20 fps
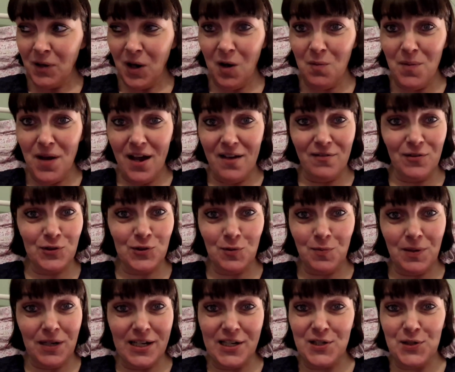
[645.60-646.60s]
I'm ever so
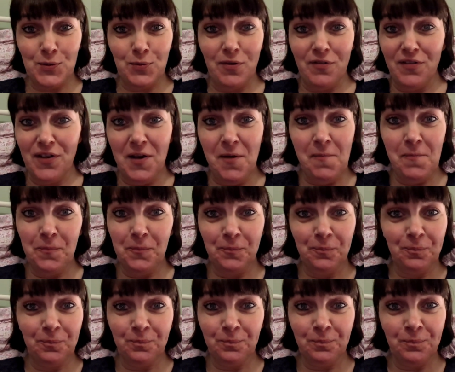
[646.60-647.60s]
pleased with it.
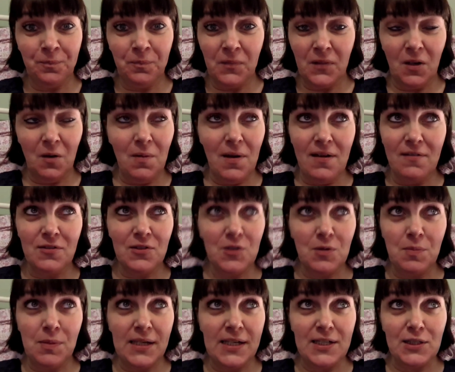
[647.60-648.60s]
I'm ever so
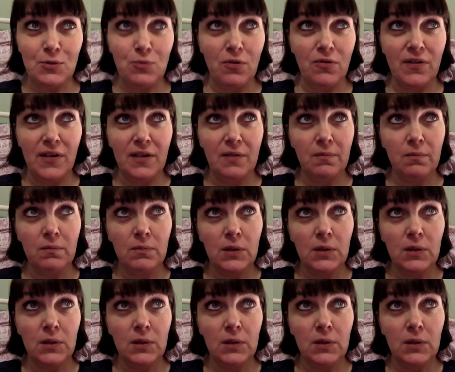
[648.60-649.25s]
pleased with it.